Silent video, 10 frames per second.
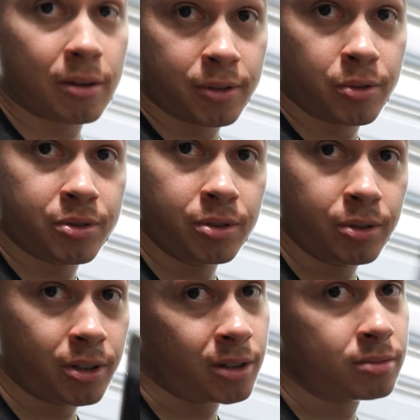my phone too, you
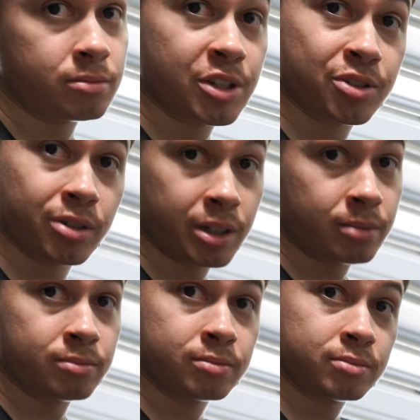know, Instagram,
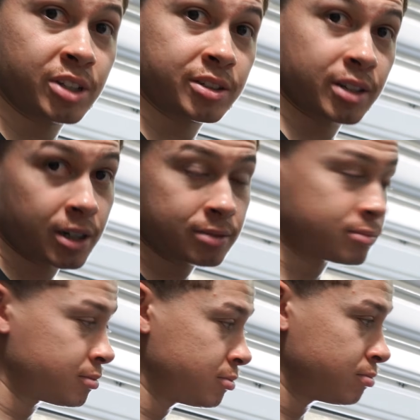TikTok,
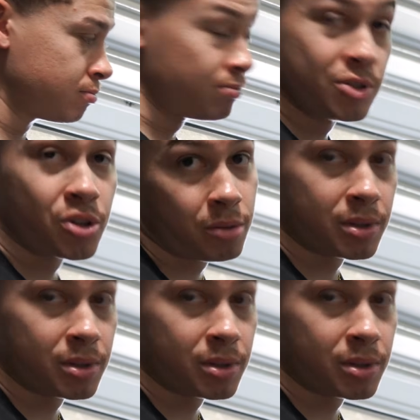you know the